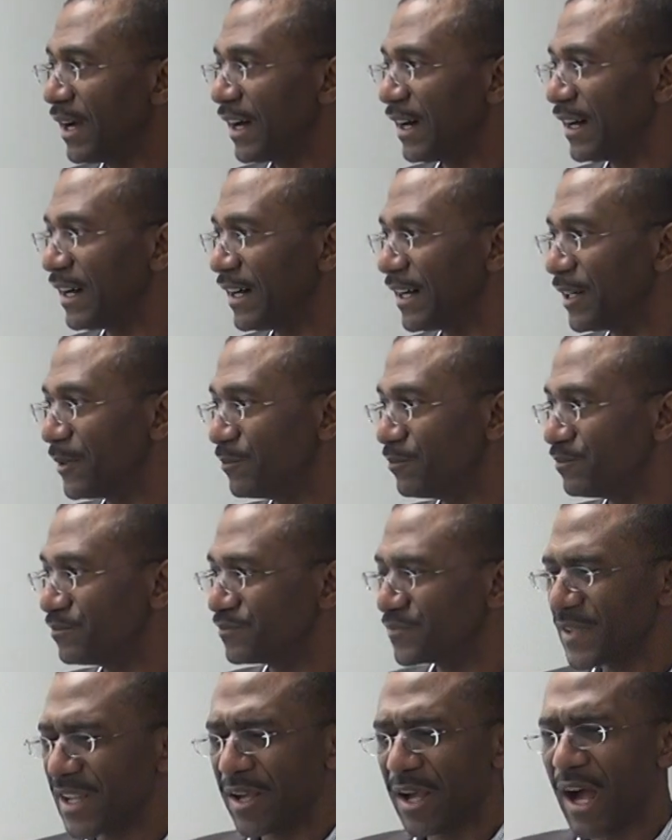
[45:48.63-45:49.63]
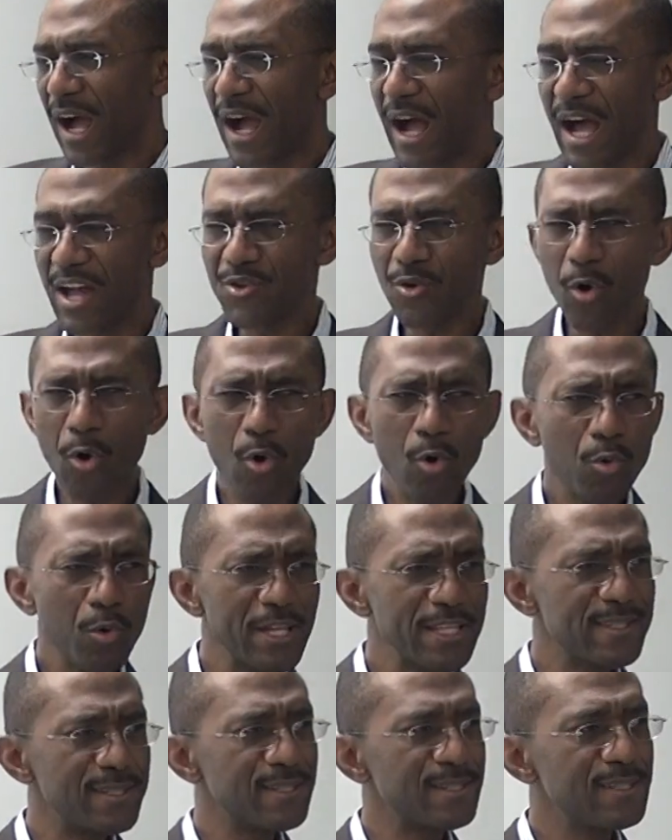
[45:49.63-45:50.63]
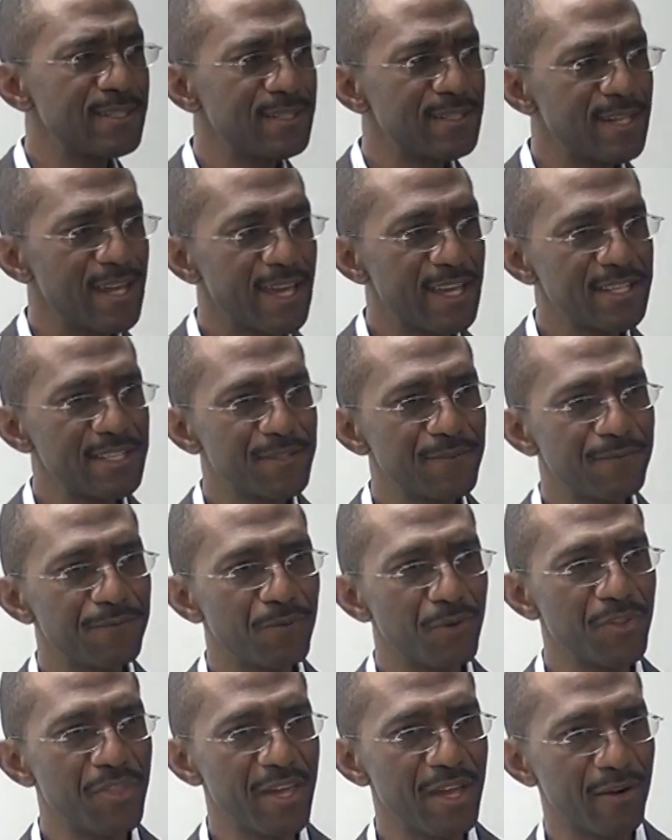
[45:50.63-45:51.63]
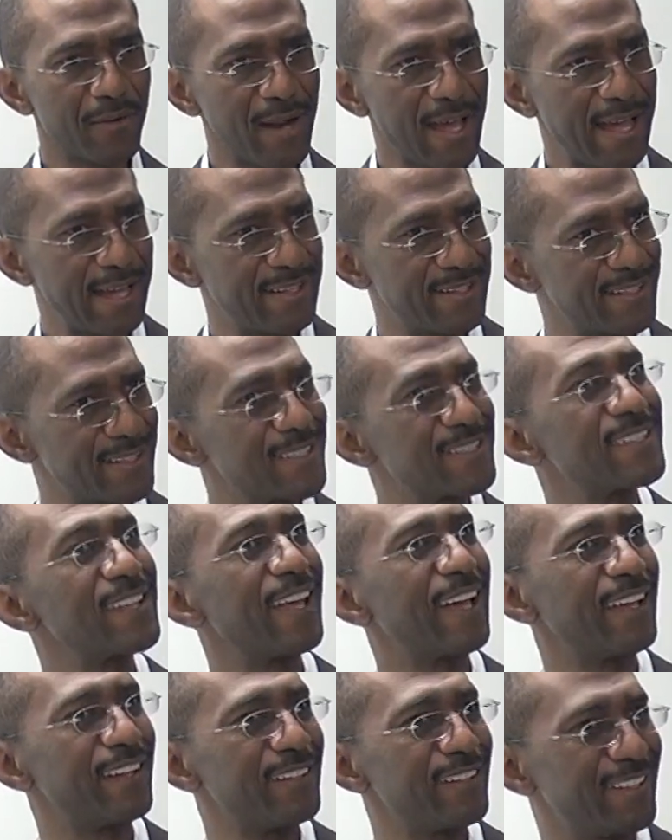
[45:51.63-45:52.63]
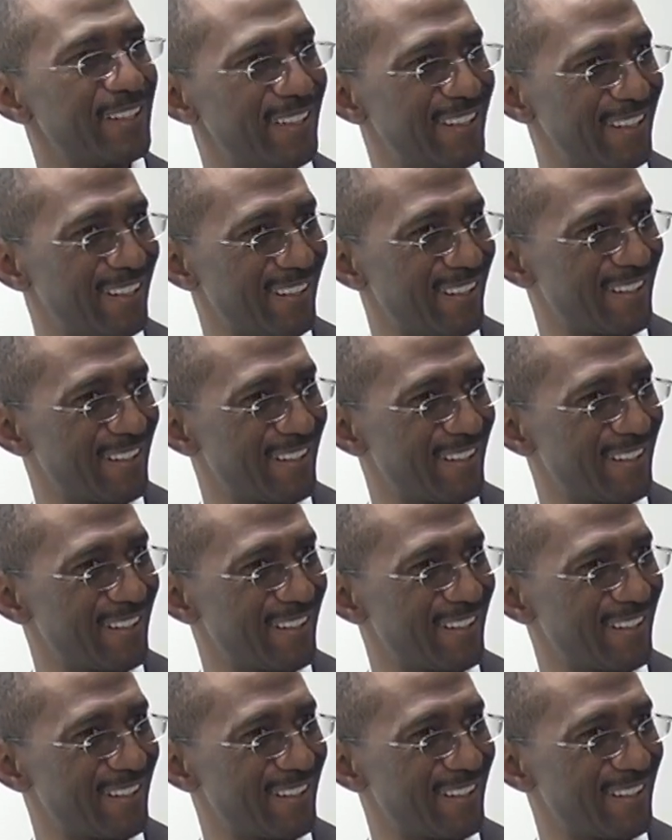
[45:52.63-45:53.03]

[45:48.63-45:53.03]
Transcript: And always test for their understanding.